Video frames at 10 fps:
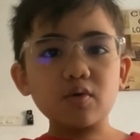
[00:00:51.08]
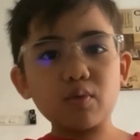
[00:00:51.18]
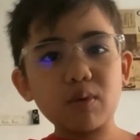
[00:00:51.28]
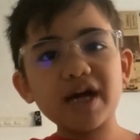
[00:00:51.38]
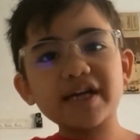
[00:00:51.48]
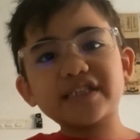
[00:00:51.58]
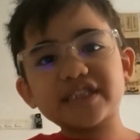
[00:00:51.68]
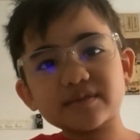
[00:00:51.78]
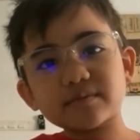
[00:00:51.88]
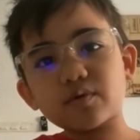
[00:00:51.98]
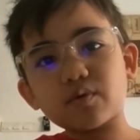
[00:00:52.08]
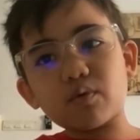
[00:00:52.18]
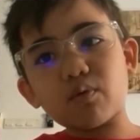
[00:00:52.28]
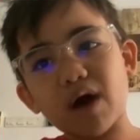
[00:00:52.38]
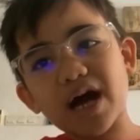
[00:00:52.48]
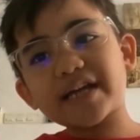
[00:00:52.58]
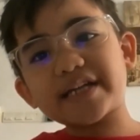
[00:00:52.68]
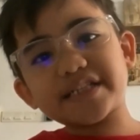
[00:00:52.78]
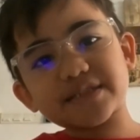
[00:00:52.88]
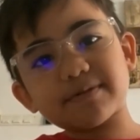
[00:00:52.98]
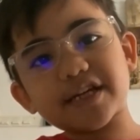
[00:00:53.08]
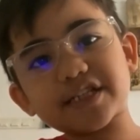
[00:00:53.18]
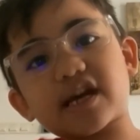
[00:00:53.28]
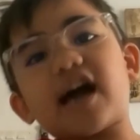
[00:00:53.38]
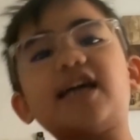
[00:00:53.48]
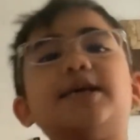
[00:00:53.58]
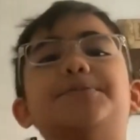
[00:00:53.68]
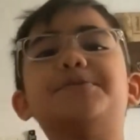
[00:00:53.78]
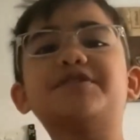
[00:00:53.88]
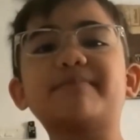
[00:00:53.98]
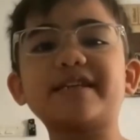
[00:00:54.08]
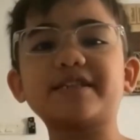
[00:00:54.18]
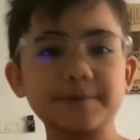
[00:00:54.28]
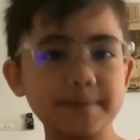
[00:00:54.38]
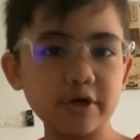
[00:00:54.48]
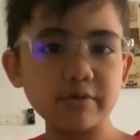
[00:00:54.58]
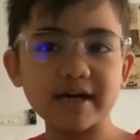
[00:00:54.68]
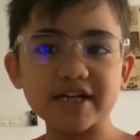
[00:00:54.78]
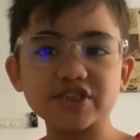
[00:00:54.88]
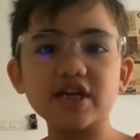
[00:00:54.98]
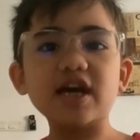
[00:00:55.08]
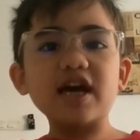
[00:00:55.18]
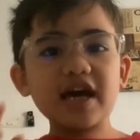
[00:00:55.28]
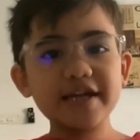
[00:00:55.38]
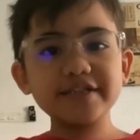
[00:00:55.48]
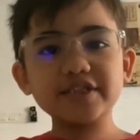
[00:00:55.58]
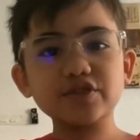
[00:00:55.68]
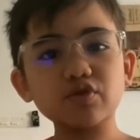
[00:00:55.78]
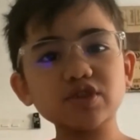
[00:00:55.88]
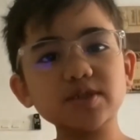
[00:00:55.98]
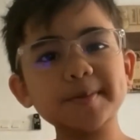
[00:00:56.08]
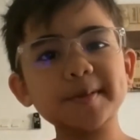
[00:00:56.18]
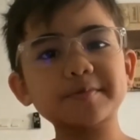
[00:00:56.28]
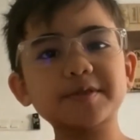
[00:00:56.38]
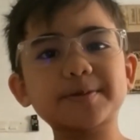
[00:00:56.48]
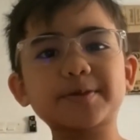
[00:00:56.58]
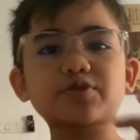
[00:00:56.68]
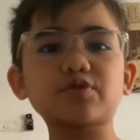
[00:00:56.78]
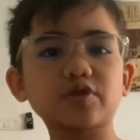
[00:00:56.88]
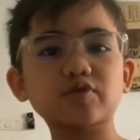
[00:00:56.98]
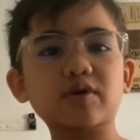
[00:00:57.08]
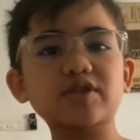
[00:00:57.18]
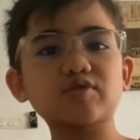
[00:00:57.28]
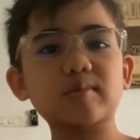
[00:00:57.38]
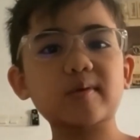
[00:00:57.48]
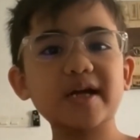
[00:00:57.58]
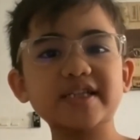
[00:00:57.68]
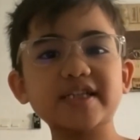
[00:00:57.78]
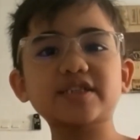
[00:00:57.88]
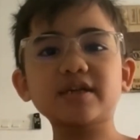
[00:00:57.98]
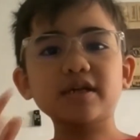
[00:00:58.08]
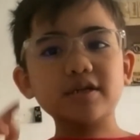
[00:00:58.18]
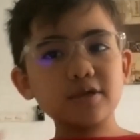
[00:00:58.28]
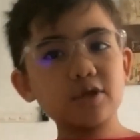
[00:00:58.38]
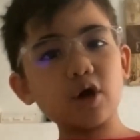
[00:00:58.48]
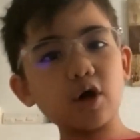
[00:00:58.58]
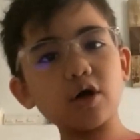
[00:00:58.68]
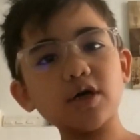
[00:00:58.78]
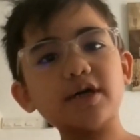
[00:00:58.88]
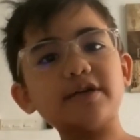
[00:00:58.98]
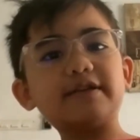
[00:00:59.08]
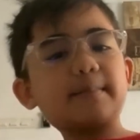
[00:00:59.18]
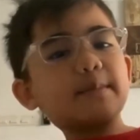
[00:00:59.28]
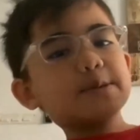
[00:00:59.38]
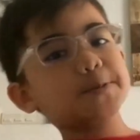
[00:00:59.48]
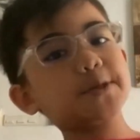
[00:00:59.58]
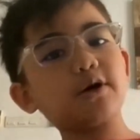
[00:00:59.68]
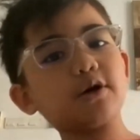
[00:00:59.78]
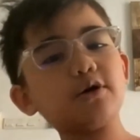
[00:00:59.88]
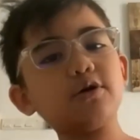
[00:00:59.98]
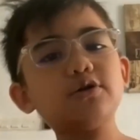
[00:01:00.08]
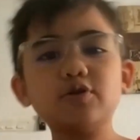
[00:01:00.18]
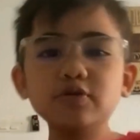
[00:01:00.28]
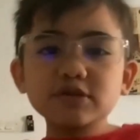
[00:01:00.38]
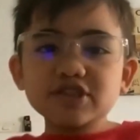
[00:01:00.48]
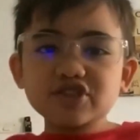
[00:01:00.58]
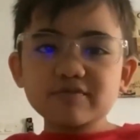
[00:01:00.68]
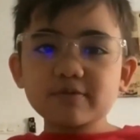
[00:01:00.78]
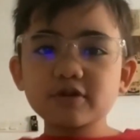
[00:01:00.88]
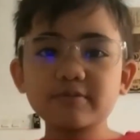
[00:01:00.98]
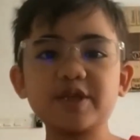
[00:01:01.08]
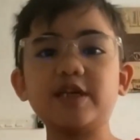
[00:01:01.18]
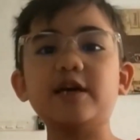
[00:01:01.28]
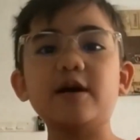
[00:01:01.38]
Why this place? I love this place very much, and it is also famous for students who want to practice law. Number four, who will support me?